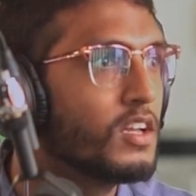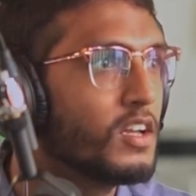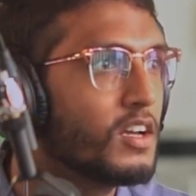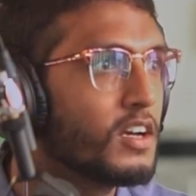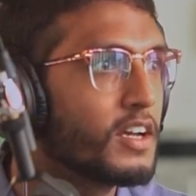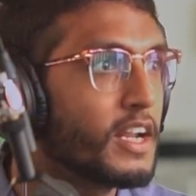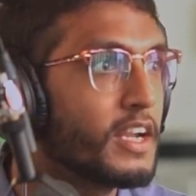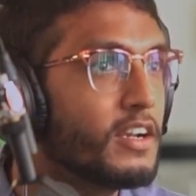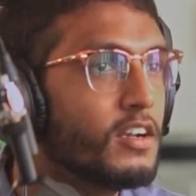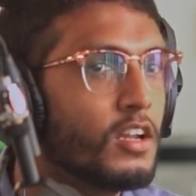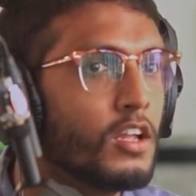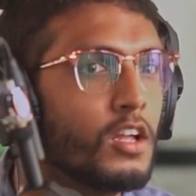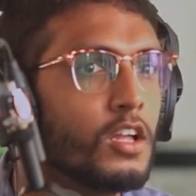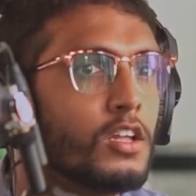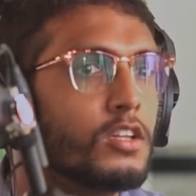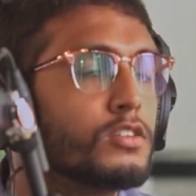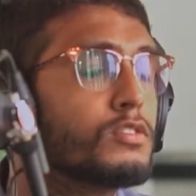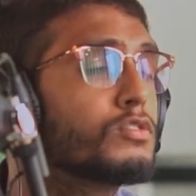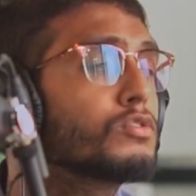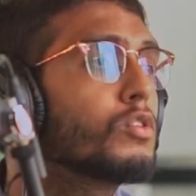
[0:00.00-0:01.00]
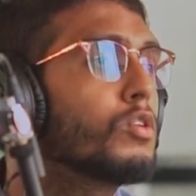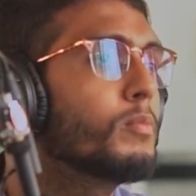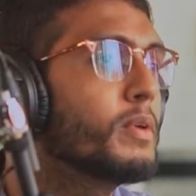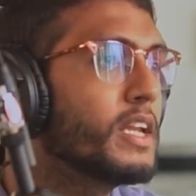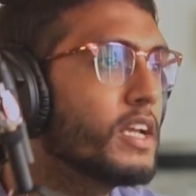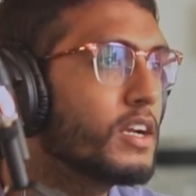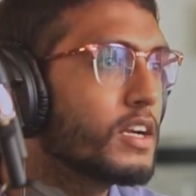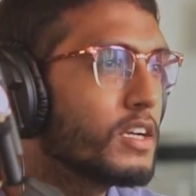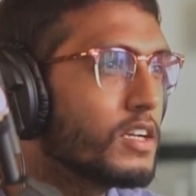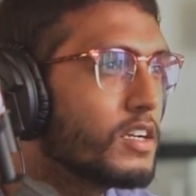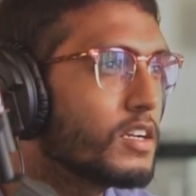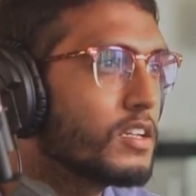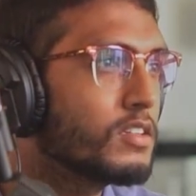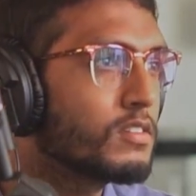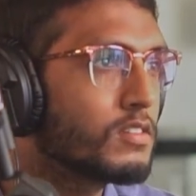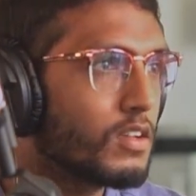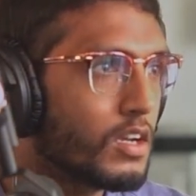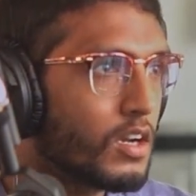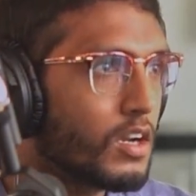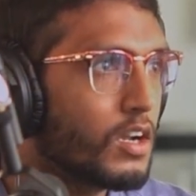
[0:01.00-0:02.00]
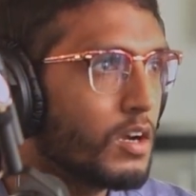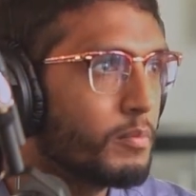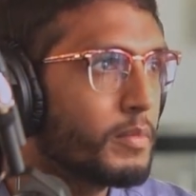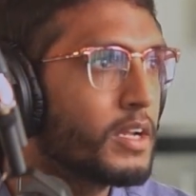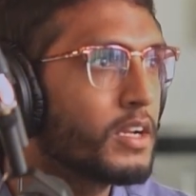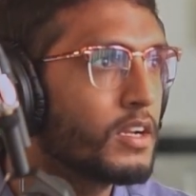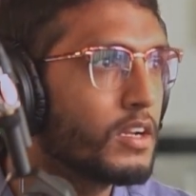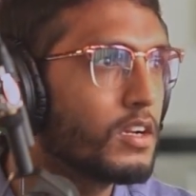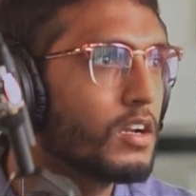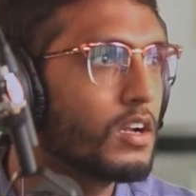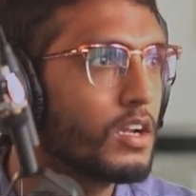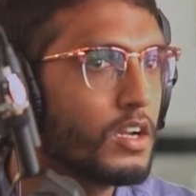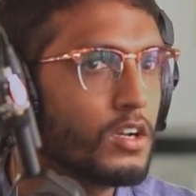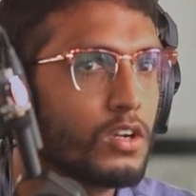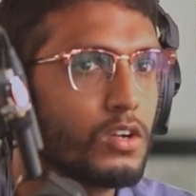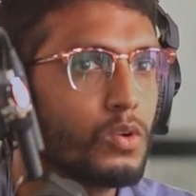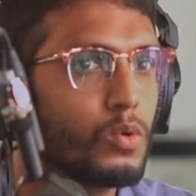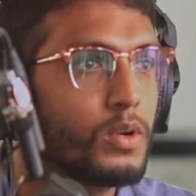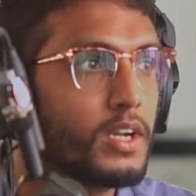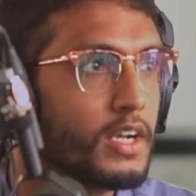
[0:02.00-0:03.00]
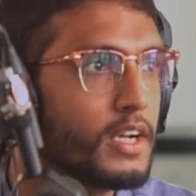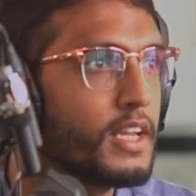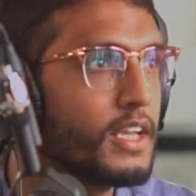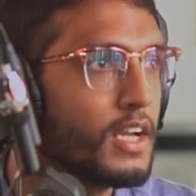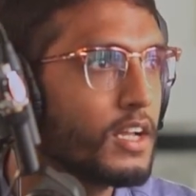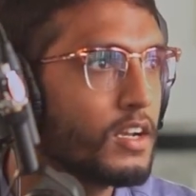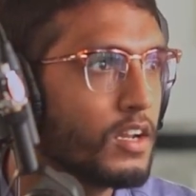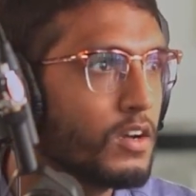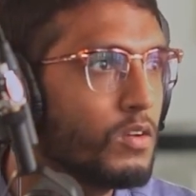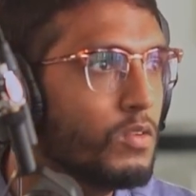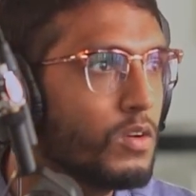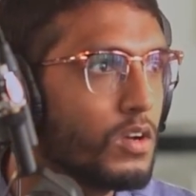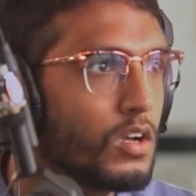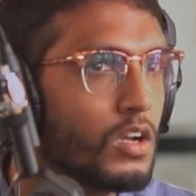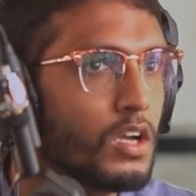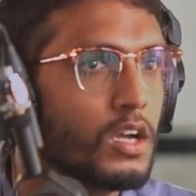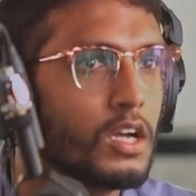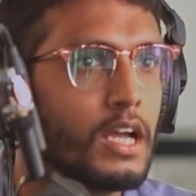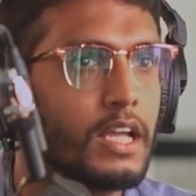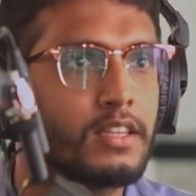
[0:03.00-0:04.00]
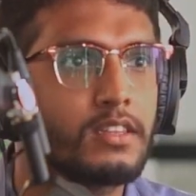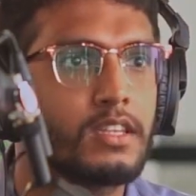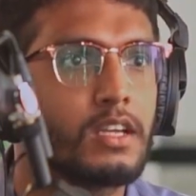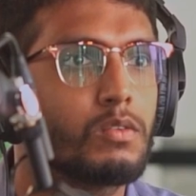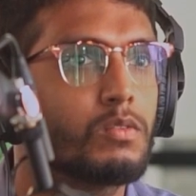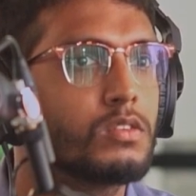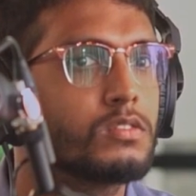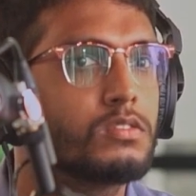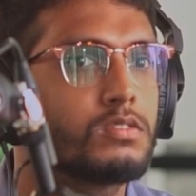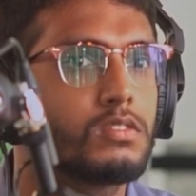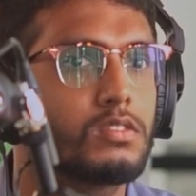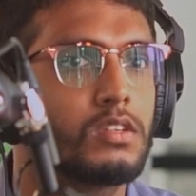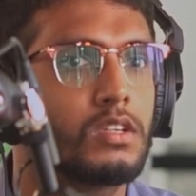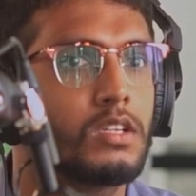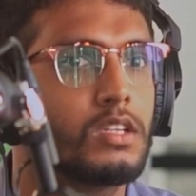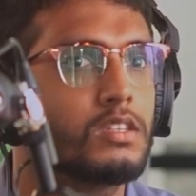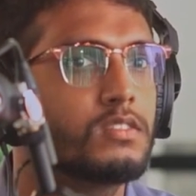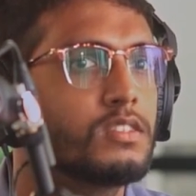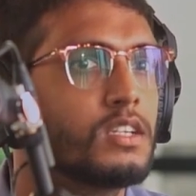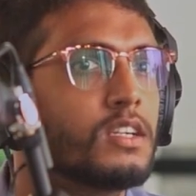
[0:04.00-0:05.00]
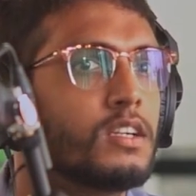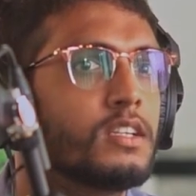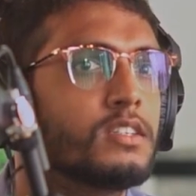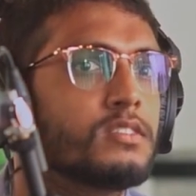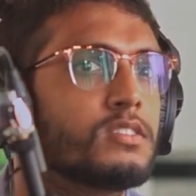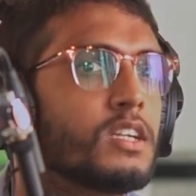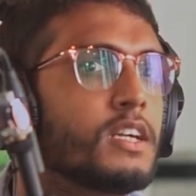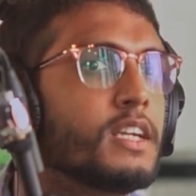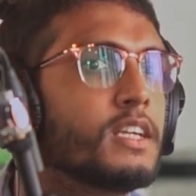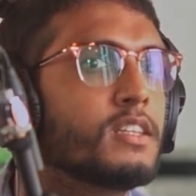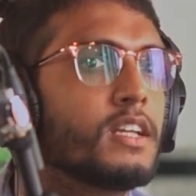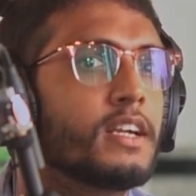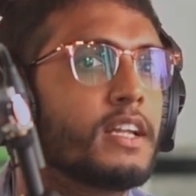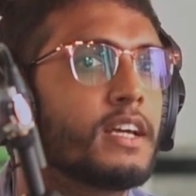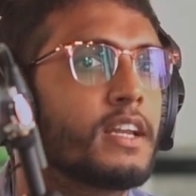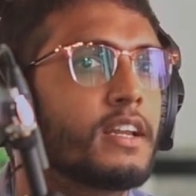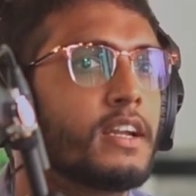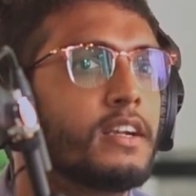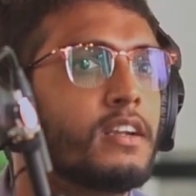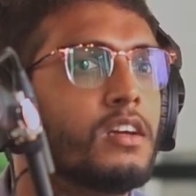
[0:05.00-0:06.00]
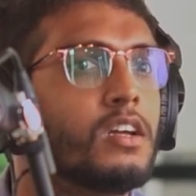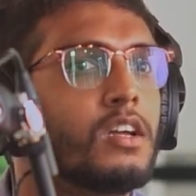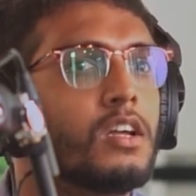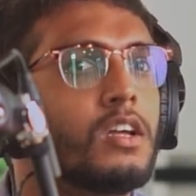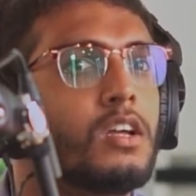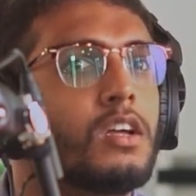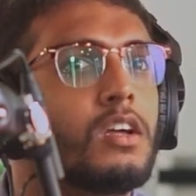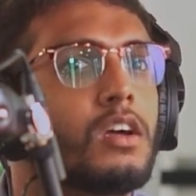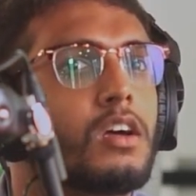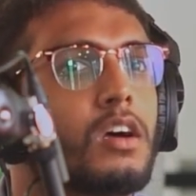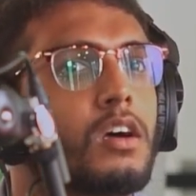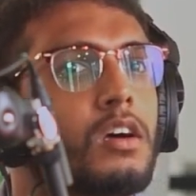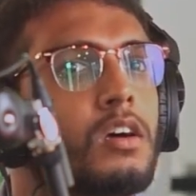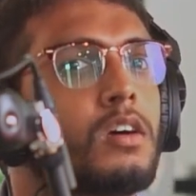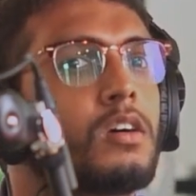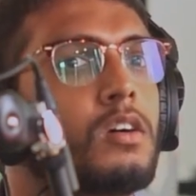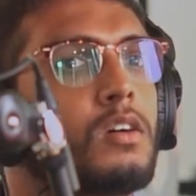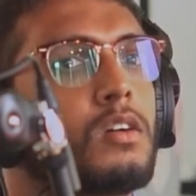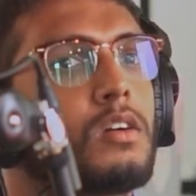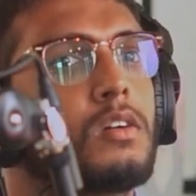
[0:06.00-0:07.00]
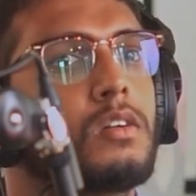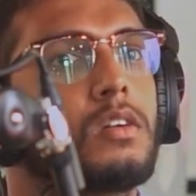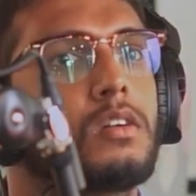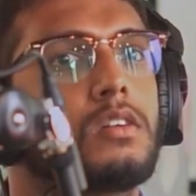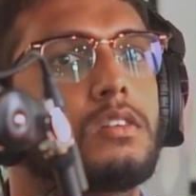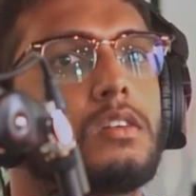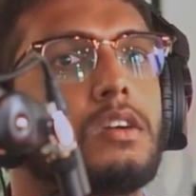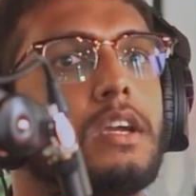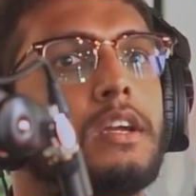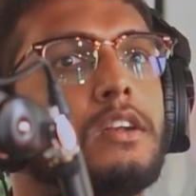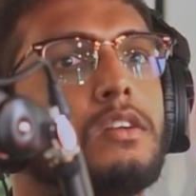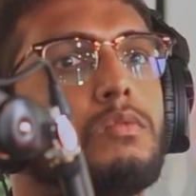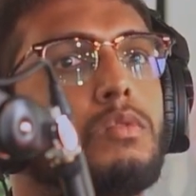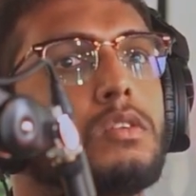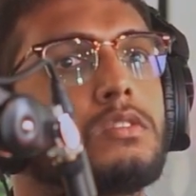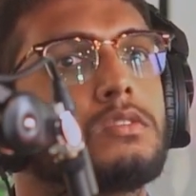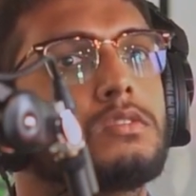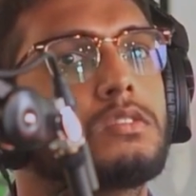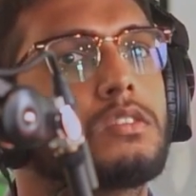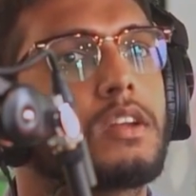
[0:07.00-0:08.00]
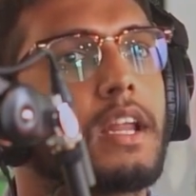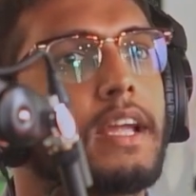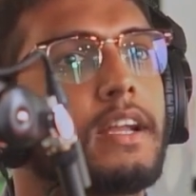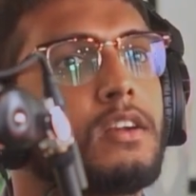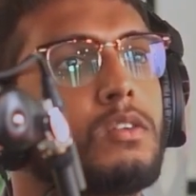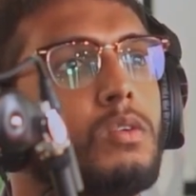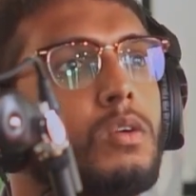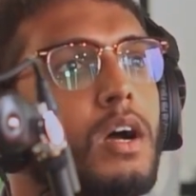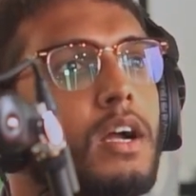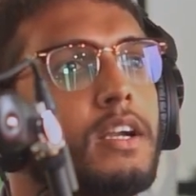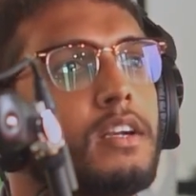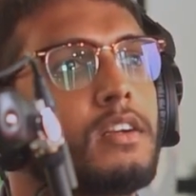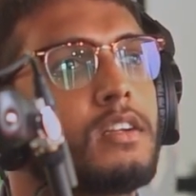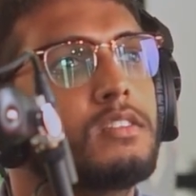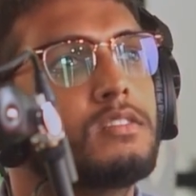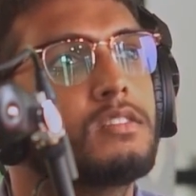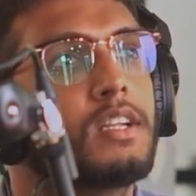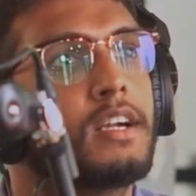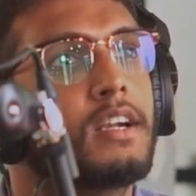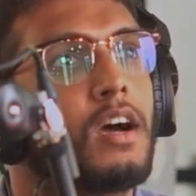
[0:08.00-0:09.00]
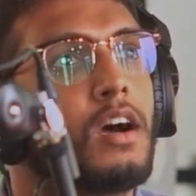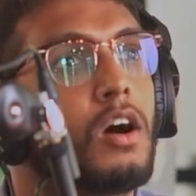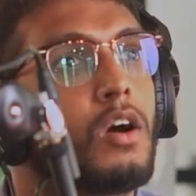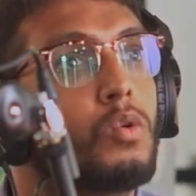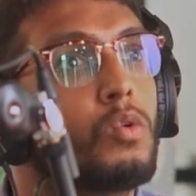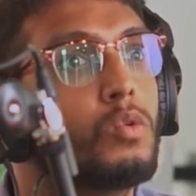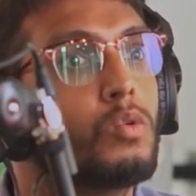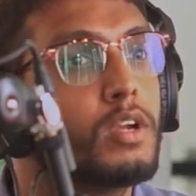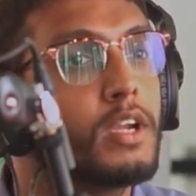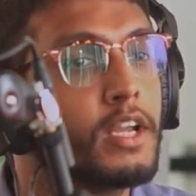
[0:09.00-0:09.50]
right? right? So many countries are coming to India now, uh, and there was a recently study that I read. Uh, it was trying to understand how